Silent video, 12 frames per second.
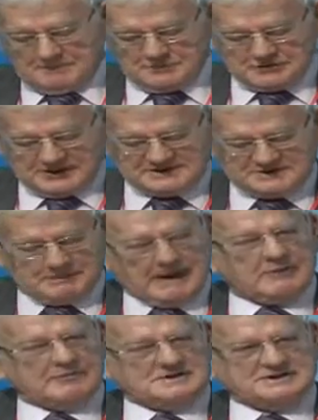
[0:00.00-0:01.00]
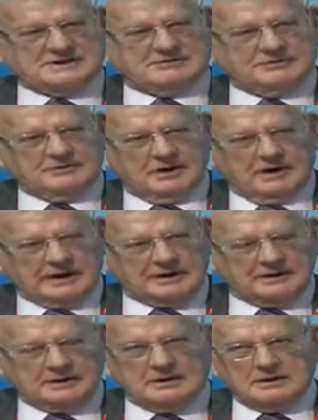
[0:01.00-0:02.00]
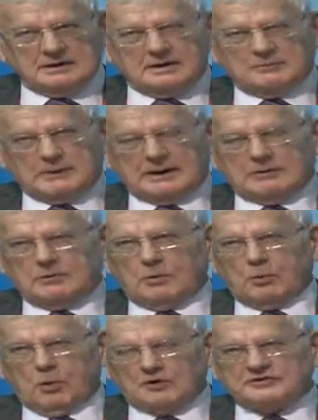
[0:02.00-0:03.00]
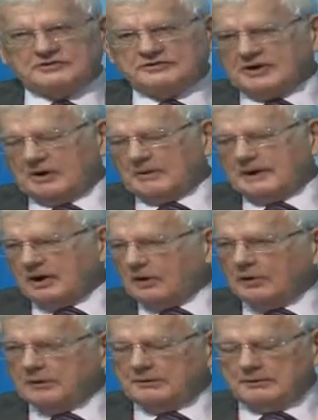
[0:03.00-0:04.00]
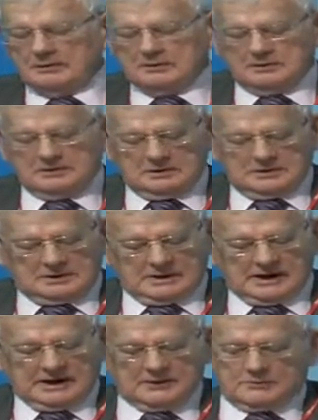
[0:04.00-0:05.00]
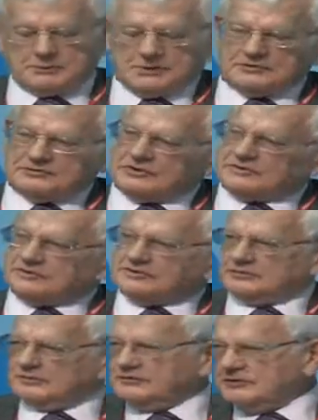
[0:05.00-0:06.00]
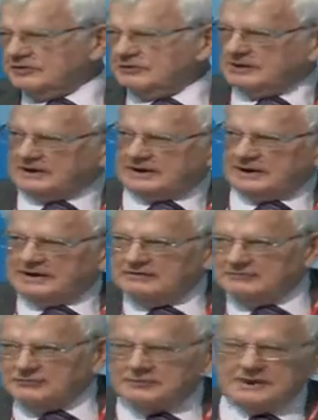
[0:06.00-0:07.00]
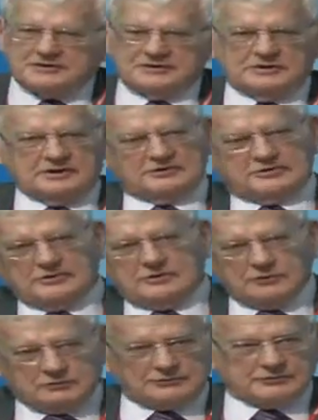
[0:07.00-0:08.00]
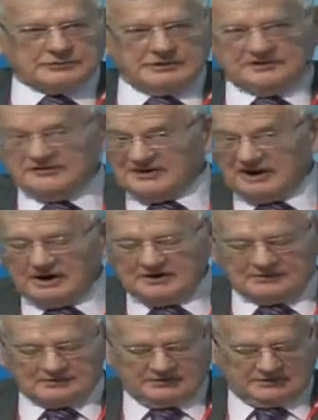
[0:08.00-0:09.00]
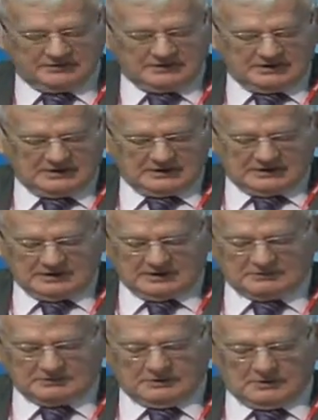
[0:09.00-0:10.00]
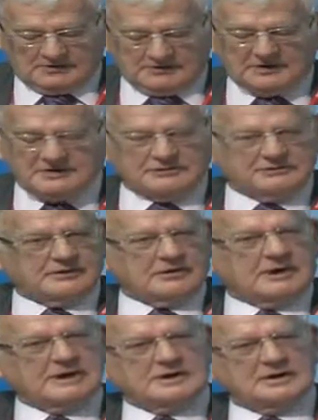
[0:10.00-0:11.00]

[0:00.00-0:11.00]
transparency, if you like, about what is going on, and the processes of turning that information into useful intelligence to identify